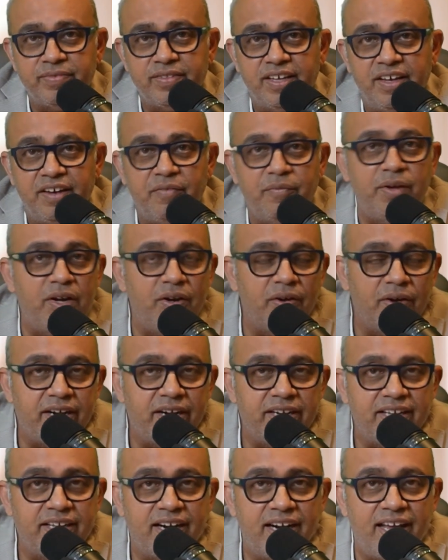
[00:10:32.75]
We look at
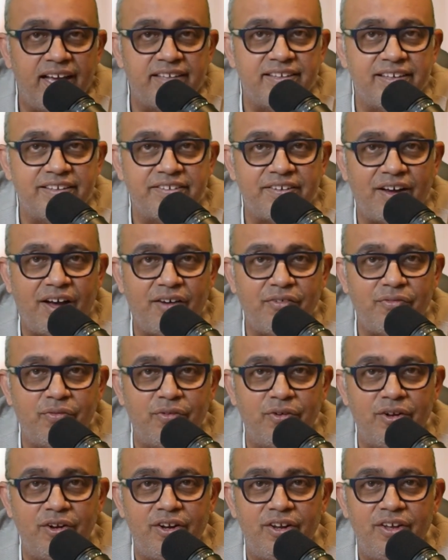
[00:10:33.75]
the glass as half
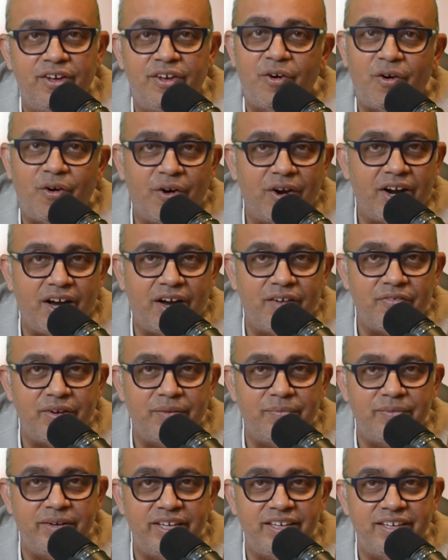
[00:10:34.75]
full or half
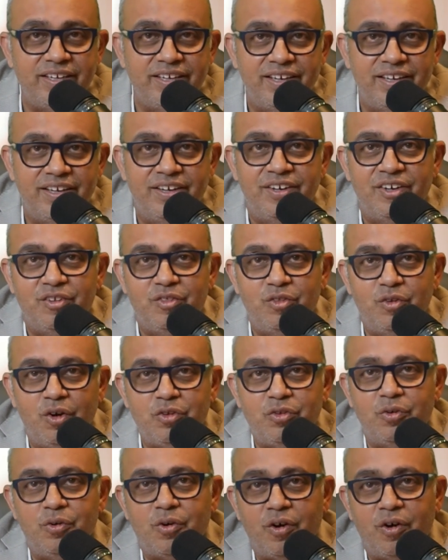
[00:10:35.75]
empty. Those
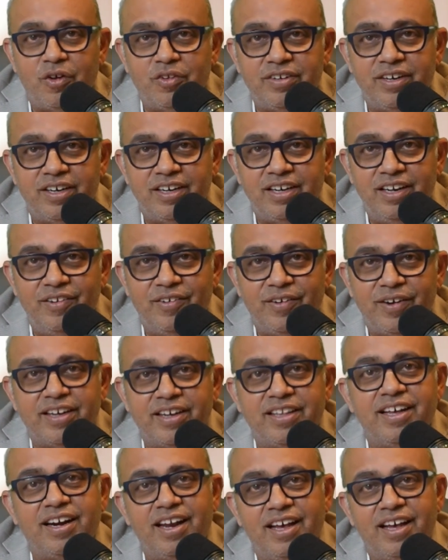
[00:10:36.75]
who constantly look at
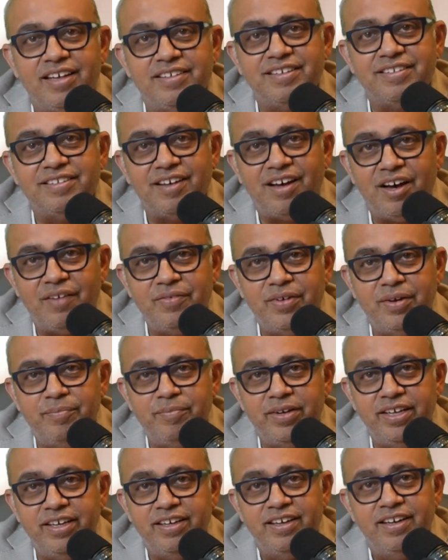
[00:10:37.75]
the glass as half
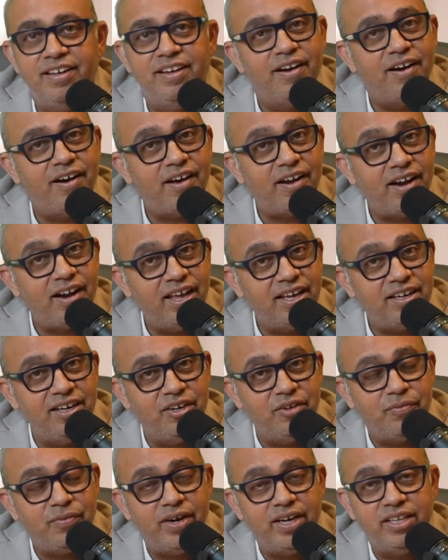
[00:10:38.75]
empty are likely
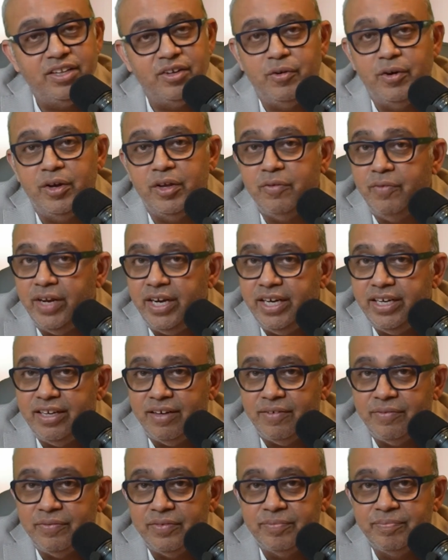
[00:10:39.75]
to find the going very
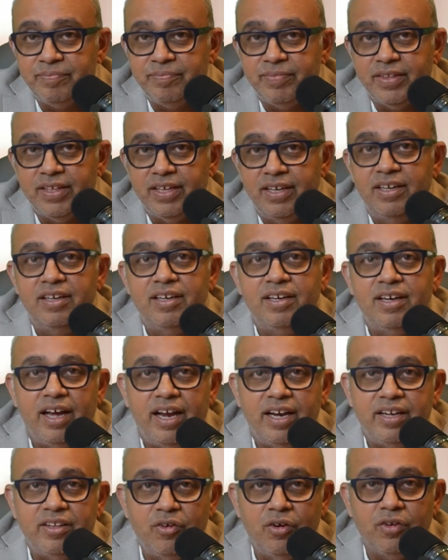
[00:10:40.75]
tough.
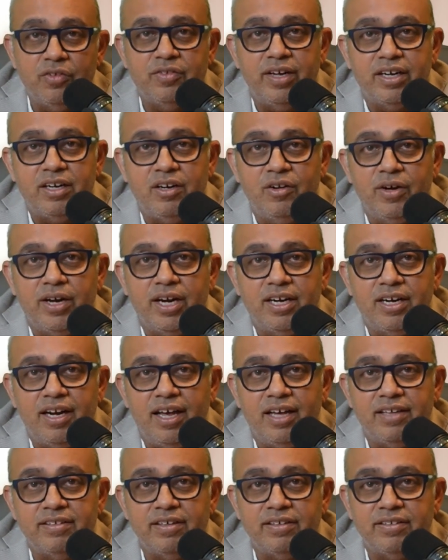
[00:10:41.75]
And those that look at
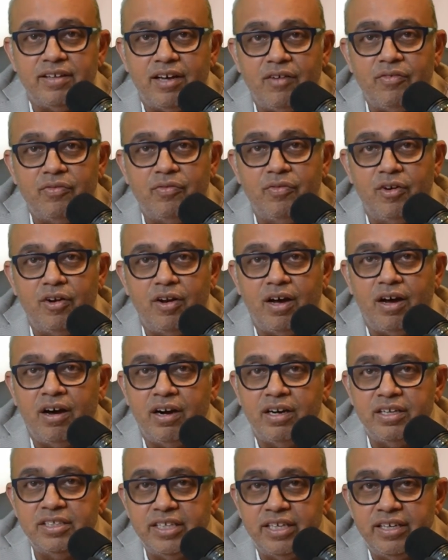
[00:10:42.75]
glass as half full
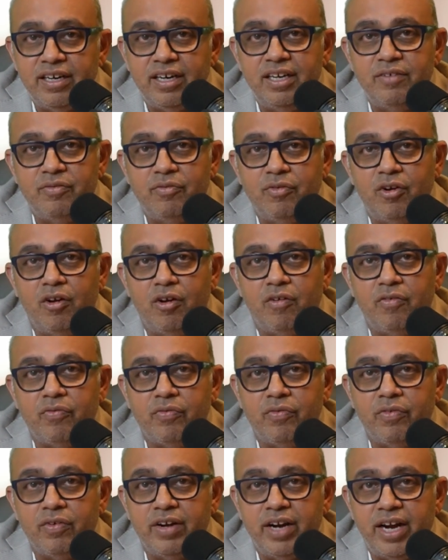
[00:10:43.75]
are generally full
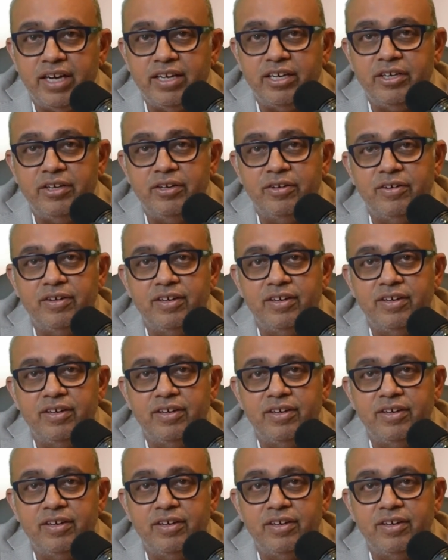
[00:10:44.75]
of gratitude